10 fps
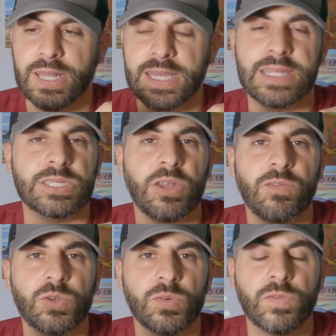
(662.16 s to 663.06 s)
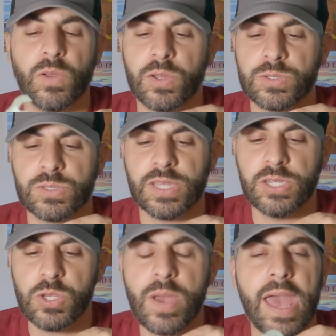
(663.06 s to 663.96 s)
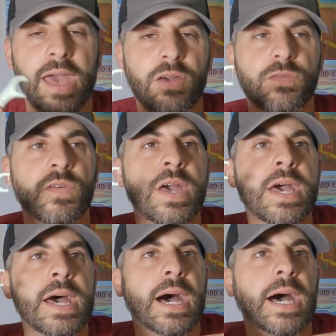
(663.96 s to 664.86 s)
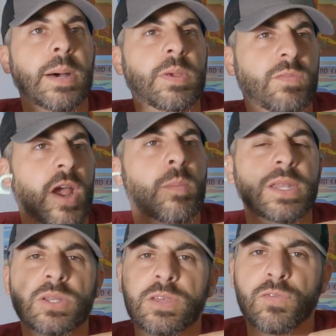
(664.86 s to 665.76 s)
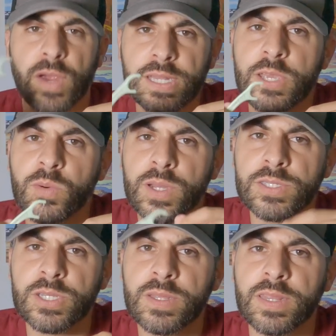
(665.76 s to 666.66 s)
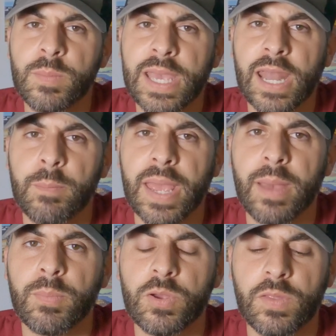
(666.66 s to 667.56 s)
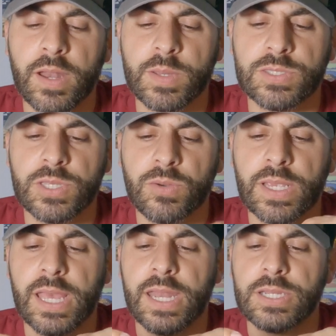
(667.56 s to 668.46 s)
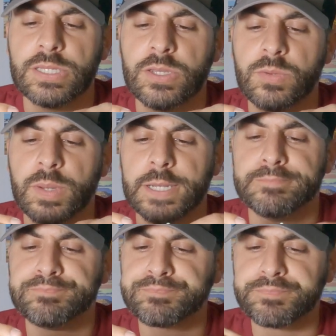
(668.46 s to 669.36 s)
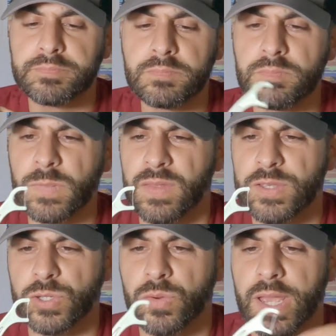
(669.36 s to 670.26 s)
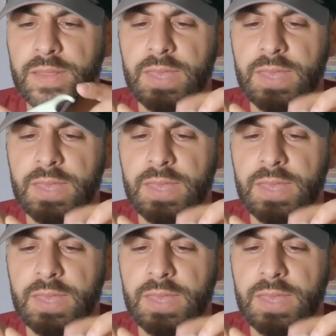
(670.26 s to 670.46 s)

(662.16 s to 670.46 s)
I like these individual flossers. They do have environmentally friendly ones too that they make out of bamboo that I'm considering getting too, but these are great.